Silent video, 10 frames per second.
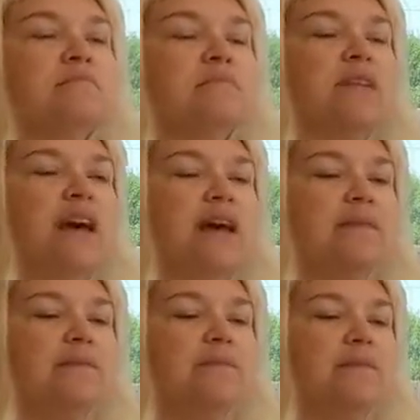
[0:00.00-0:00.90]
Yes, okay.
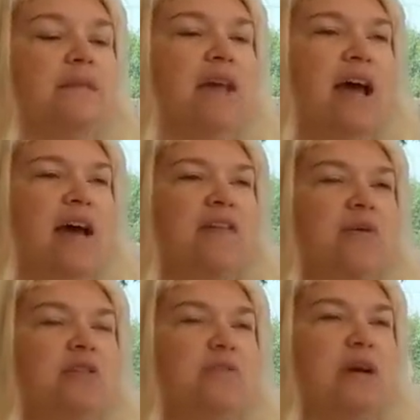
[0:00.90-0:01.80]
pose yourself. And then
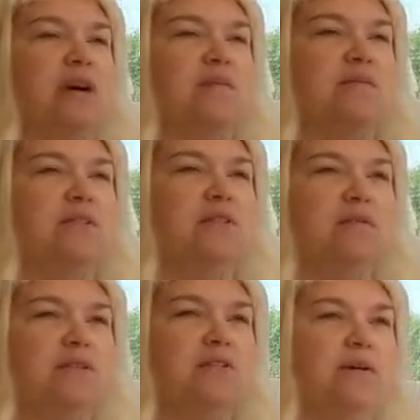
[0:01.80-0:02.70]
what do my arms need to
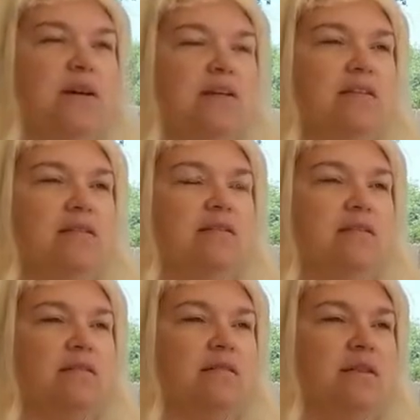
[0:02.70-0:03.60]
be doing?
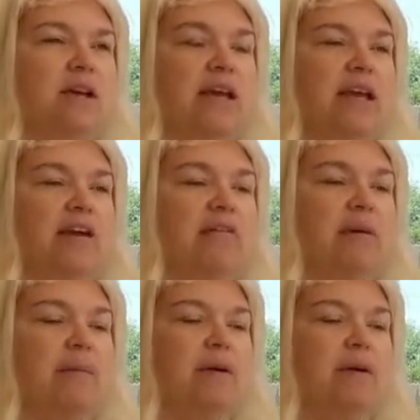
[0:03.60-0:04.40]
I can't remember.